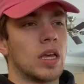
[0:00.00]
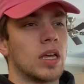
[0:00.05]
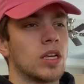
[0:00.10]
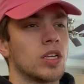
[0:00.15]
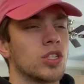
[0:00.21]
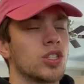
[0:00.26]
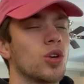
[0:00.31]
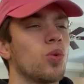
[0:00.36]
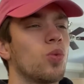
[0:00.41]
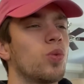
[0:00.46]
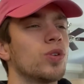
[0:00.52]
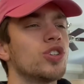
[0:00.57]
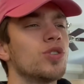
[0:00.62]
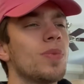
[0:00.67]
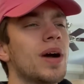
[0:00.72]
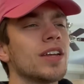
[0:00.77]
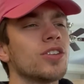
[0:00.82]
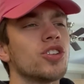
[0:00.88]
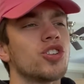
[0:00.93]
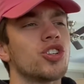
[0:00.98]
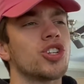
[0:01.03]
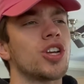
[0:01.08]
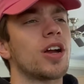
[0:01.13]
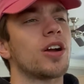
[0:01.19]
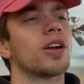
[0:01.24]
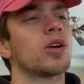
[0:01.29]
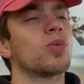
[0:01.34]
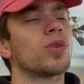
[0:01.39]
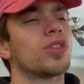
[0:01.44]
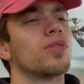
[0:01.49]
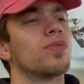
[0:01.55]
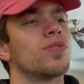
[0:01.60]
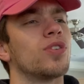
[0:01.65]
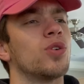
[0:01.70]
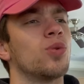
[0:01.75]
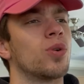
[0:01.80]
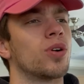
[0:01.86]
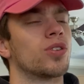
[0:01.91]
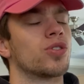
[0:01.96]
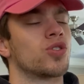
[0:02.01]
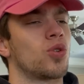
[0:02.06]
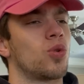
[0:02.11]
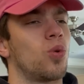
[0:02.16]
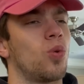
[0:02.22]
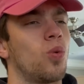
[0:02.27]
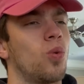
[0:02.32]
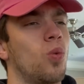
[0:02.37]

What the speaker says: So would you mind just sharing with the viewers